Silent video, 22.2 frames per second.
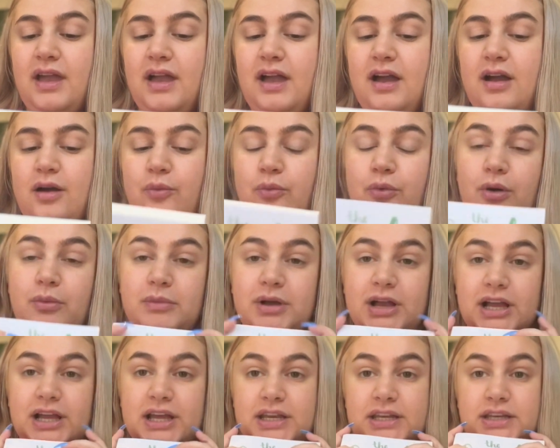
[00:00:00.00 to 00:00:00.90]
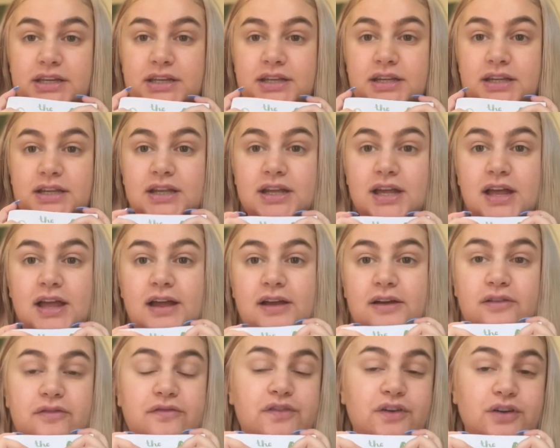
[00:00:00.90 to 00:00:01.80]
a woman
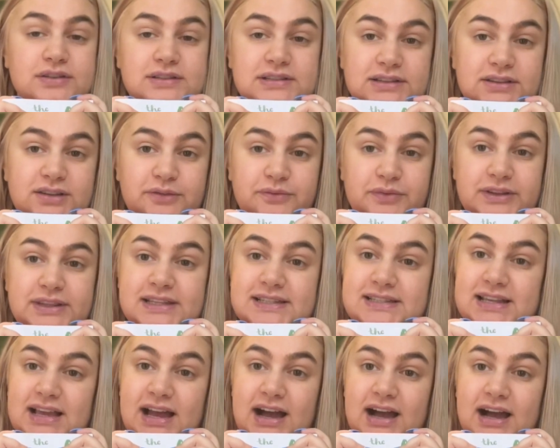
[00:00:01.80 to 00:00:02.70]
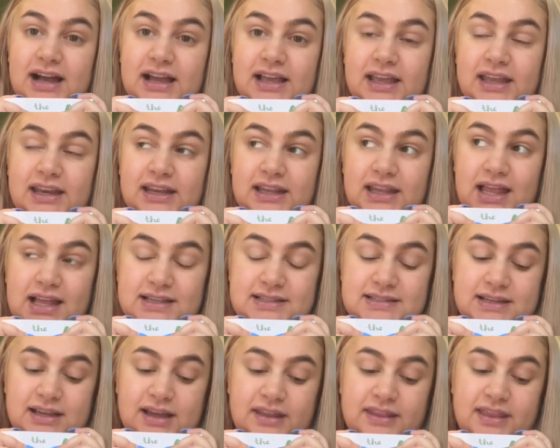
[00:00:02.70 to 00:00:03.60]
falls in love with this guy in
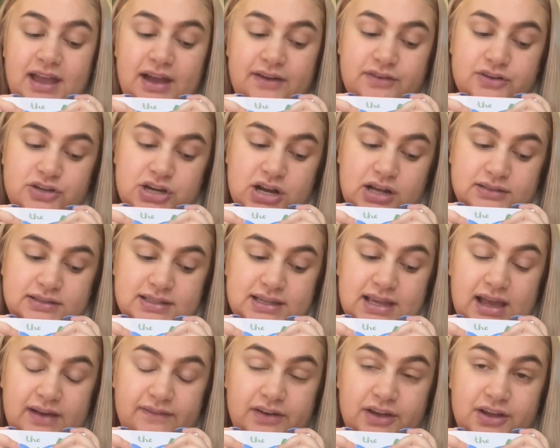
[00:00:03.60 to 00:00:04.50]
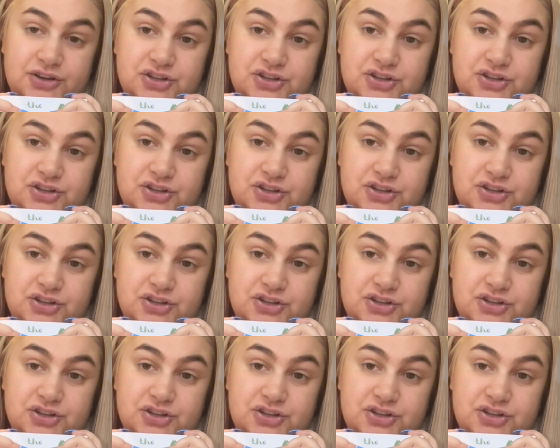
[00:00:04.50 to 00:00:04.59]
Alaska. They have a child together.